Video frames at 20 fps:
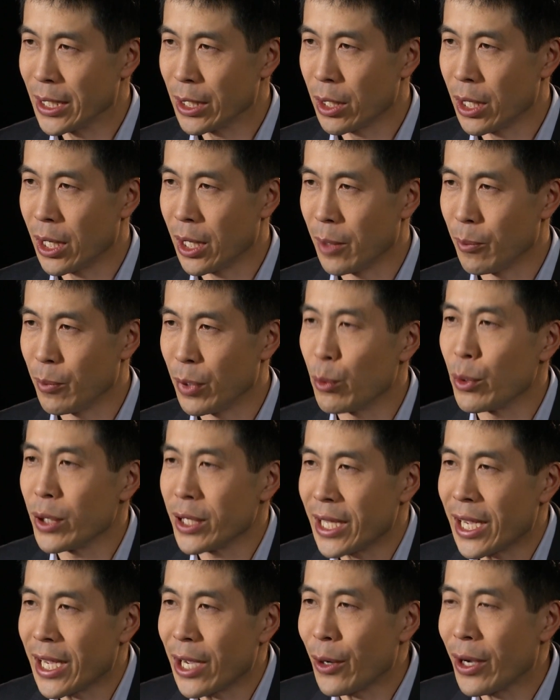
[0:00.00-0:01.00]
Um, but we
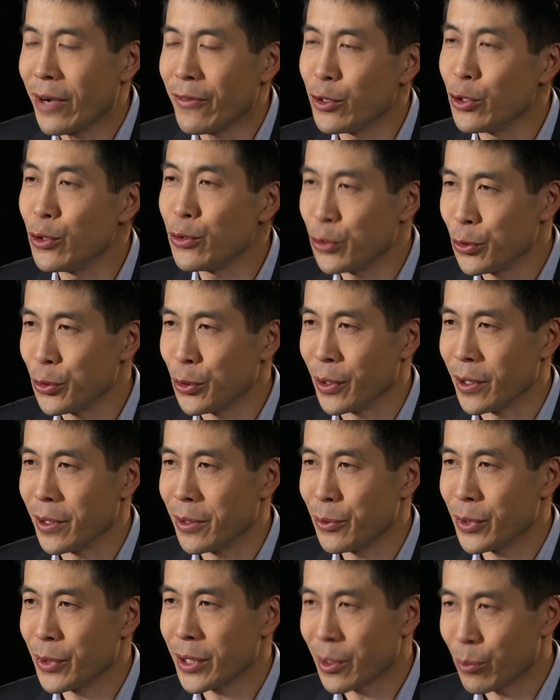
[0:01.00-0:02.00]
now have a new tool
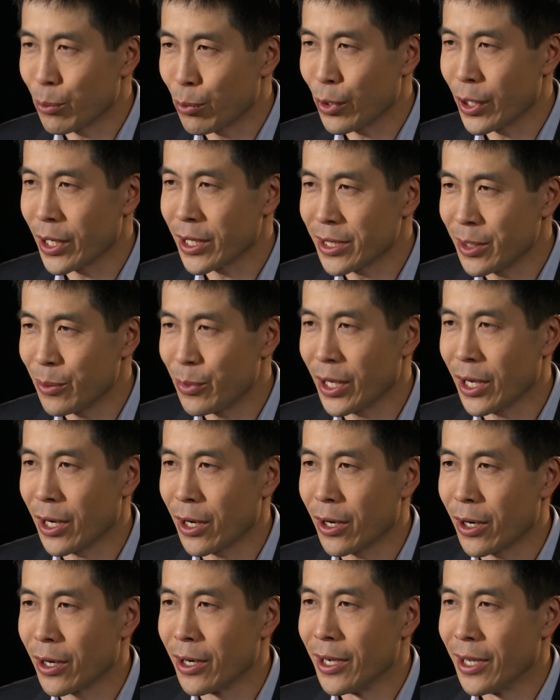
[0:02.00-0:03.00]
we can bring to
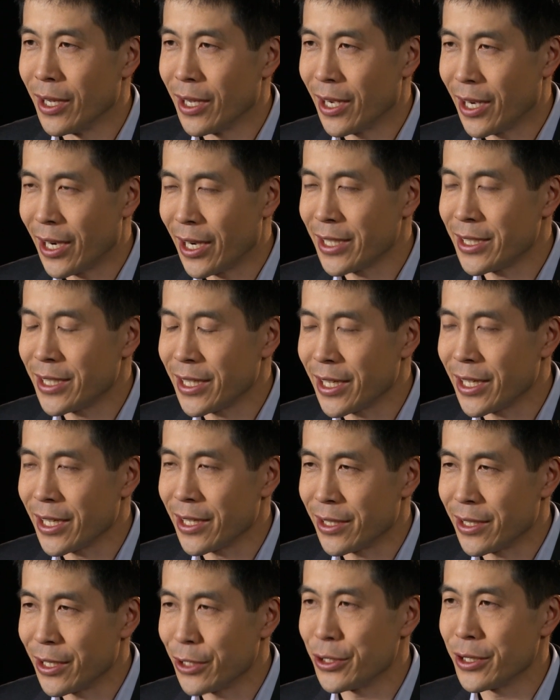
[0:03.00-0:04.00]
bear IT,
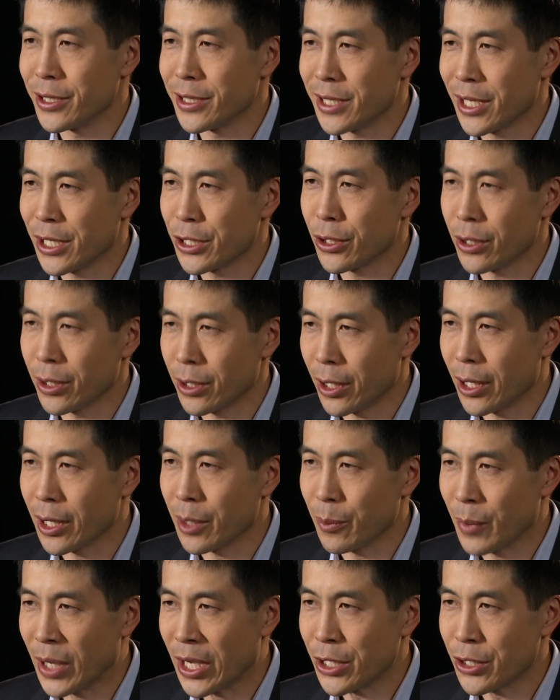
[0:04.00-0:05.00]
digitization, and
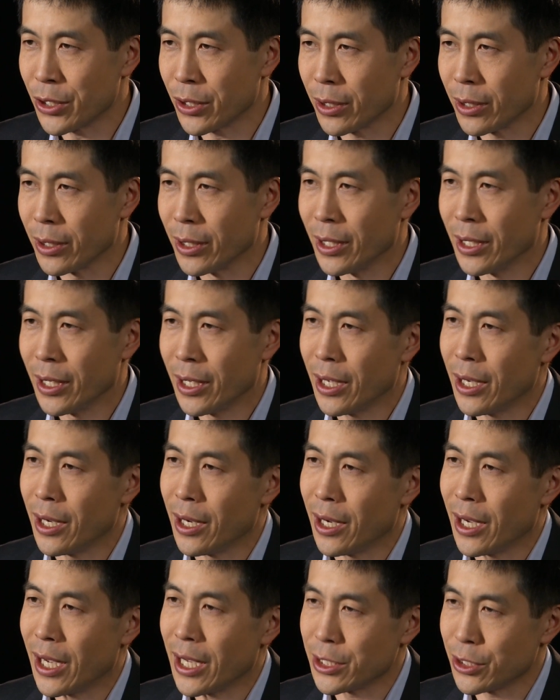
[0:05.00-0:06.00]
automation
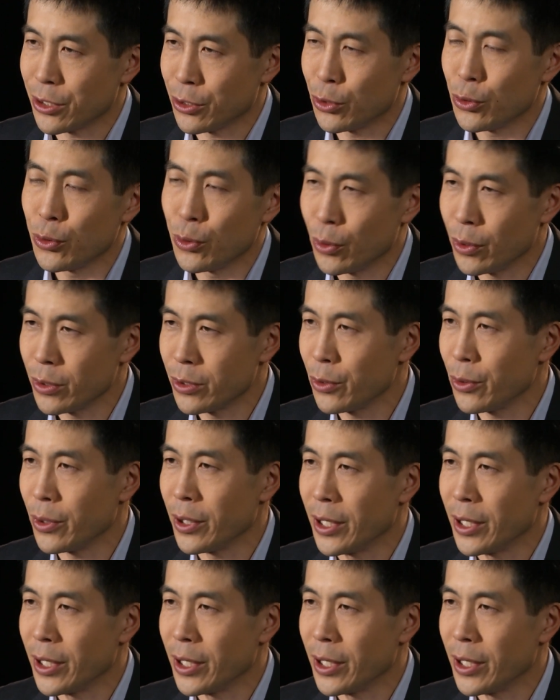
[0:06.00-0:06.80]
uh, as a tool to